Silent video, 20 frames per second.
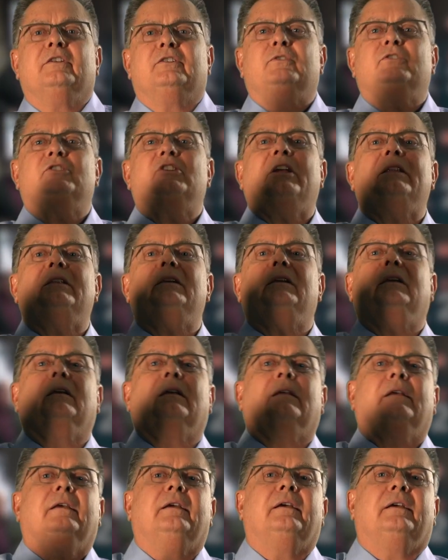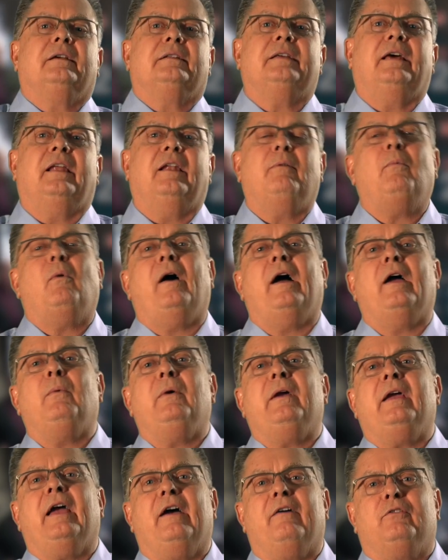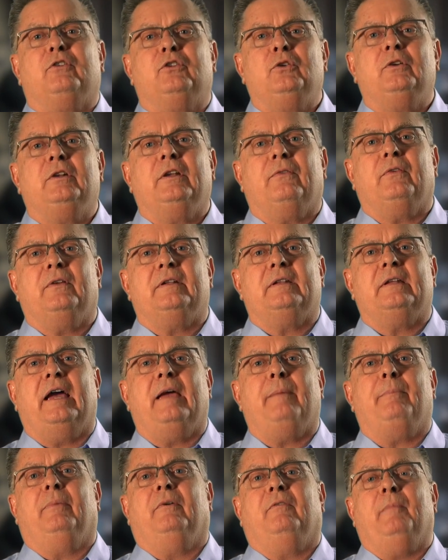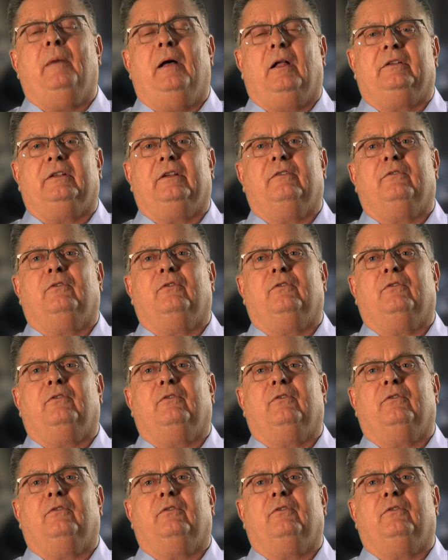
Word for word: So JT, tell them why we have two different types of melting